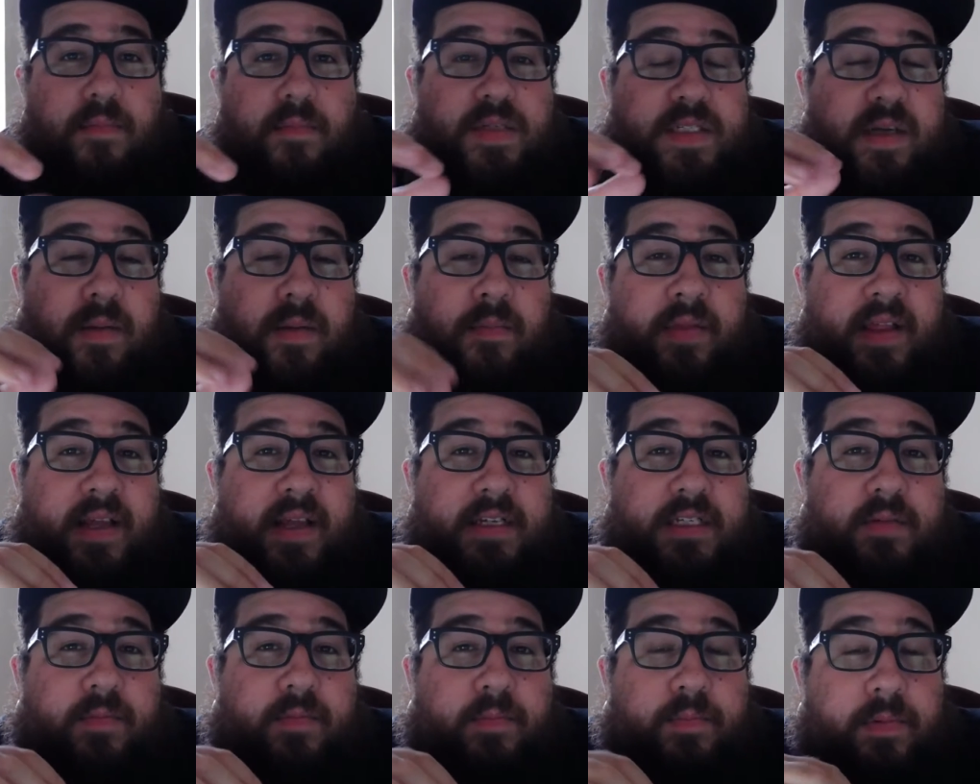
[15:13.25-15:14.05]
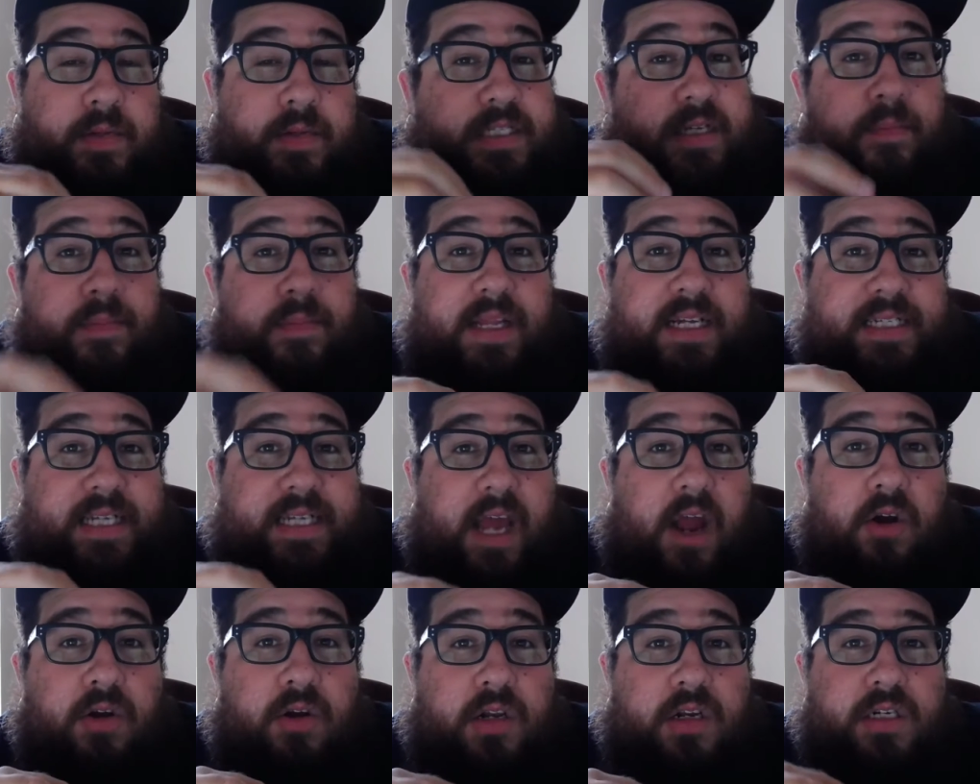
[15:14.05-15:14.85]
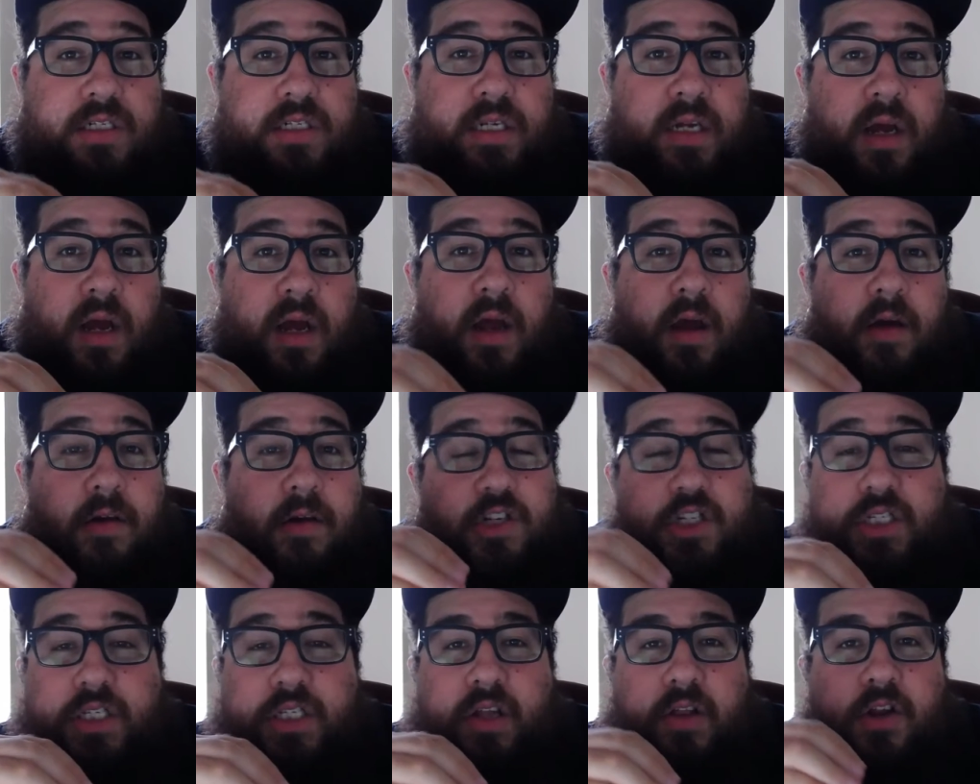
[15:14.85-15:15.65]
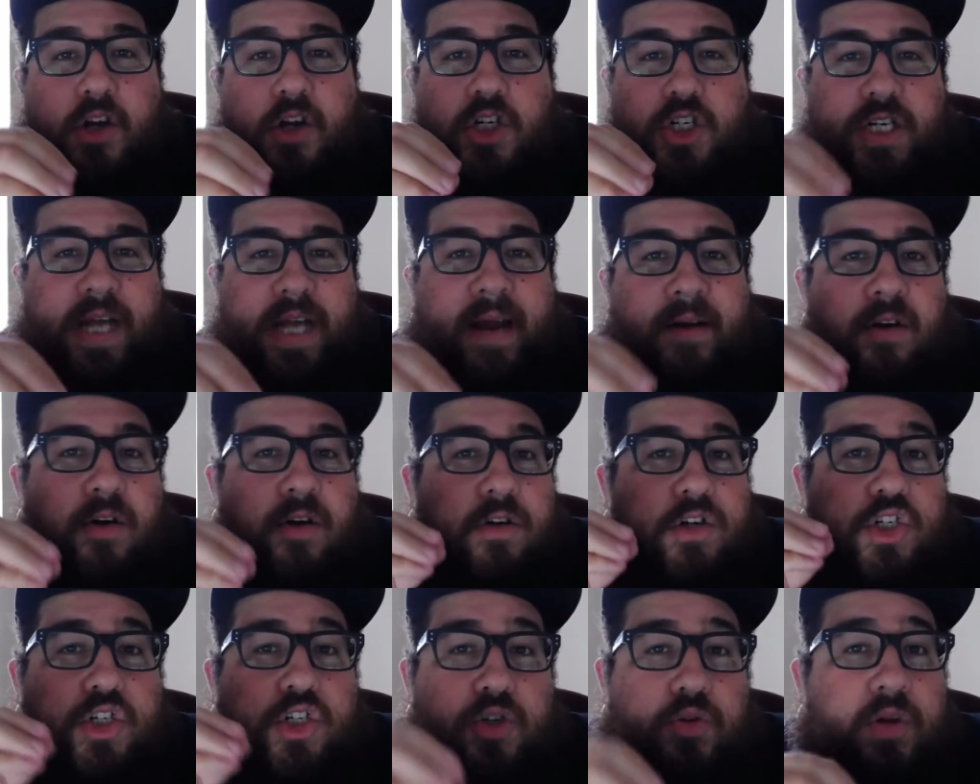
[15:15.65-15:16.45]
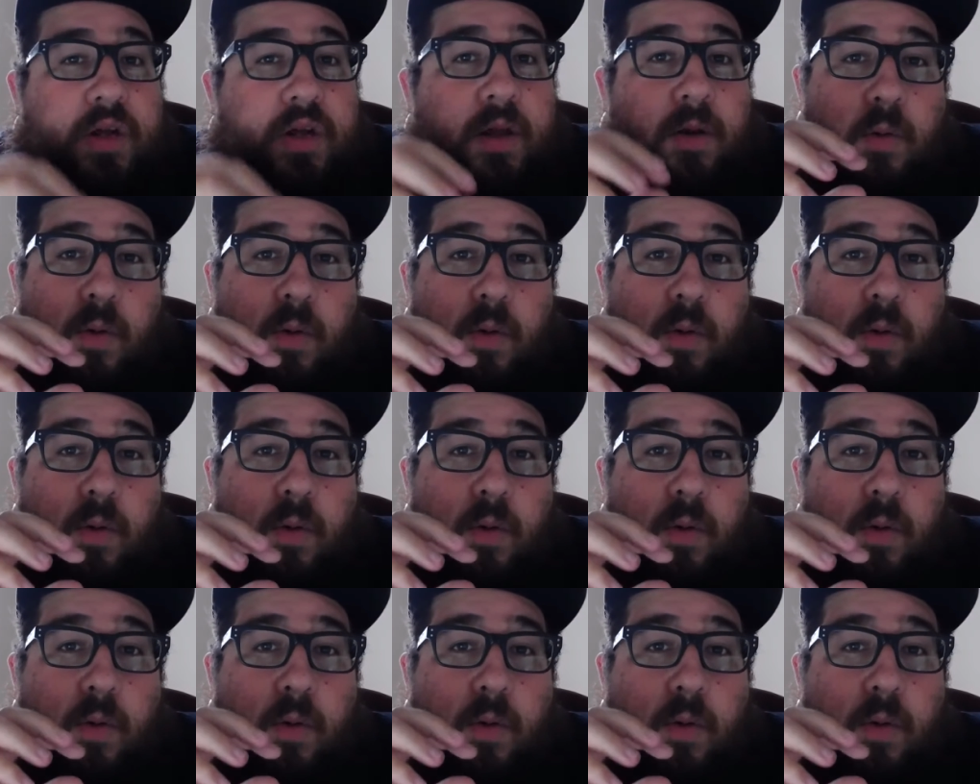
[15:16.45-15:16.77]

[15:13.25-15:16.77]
Some of these characters, just on their standard shooting